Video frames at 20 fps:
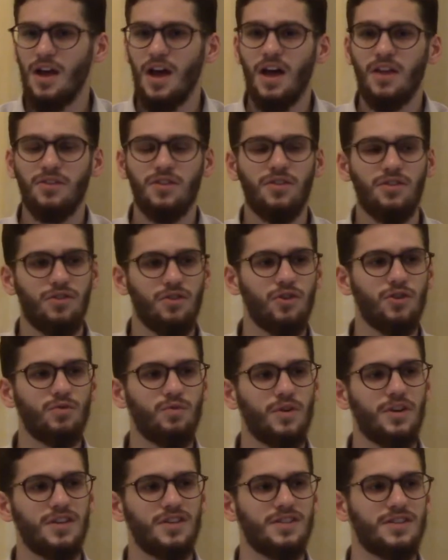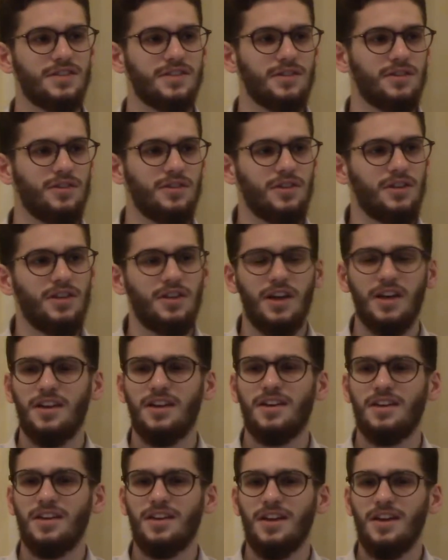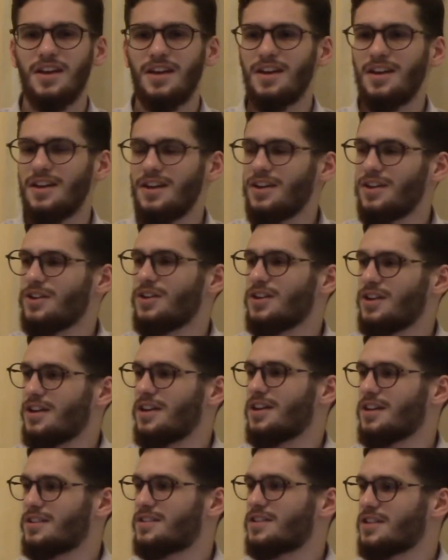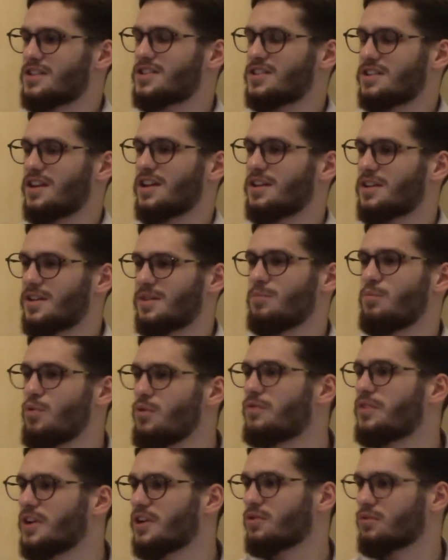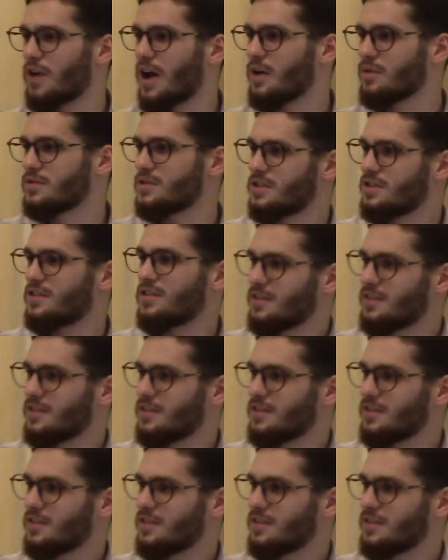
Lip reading: and the third one is literally like it's like moving around.